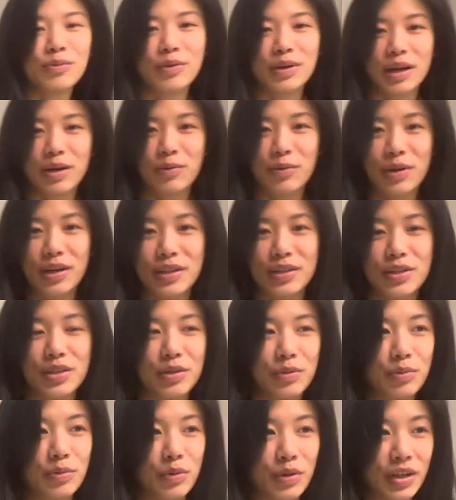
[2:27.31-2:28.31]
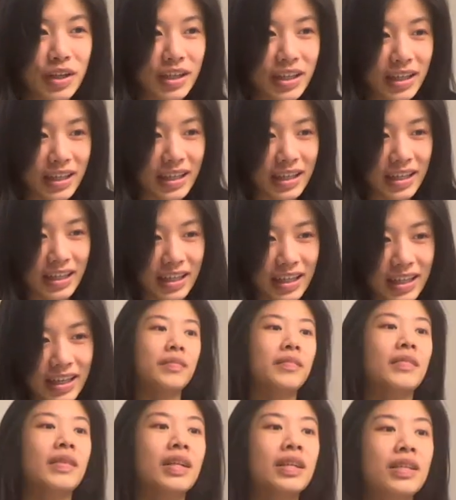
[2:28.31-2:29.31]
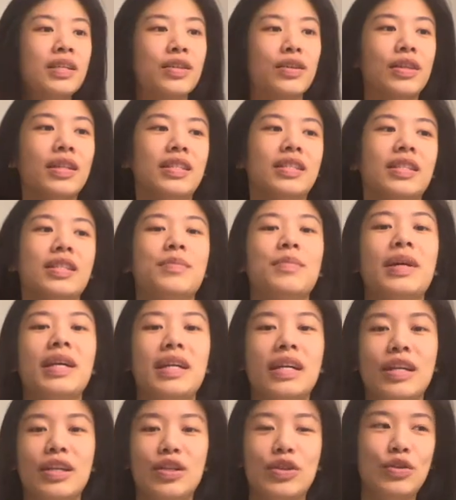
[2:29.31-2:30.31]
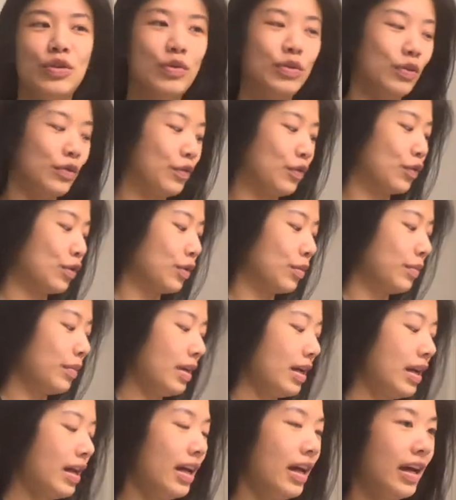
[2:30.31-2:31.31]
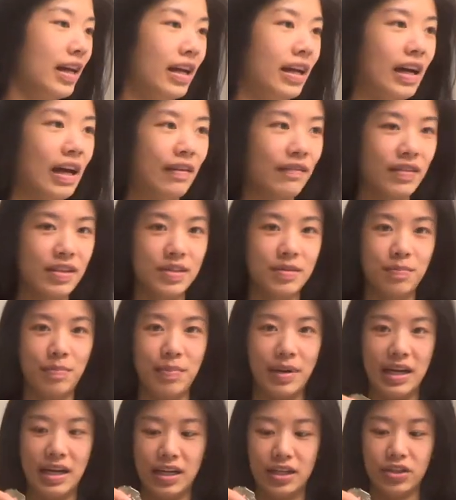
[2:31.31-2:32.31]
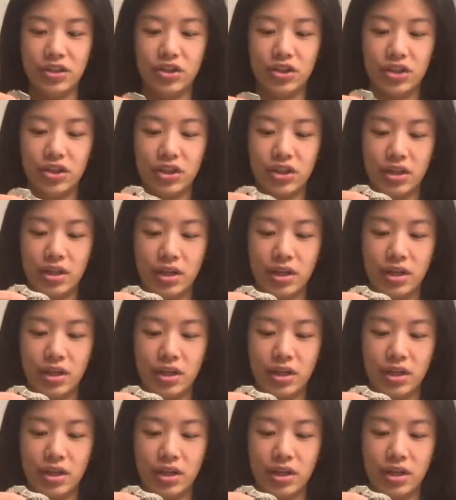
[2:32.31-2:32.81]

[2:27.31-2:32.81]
what I wear to work. So this is my uniform and I have this badge.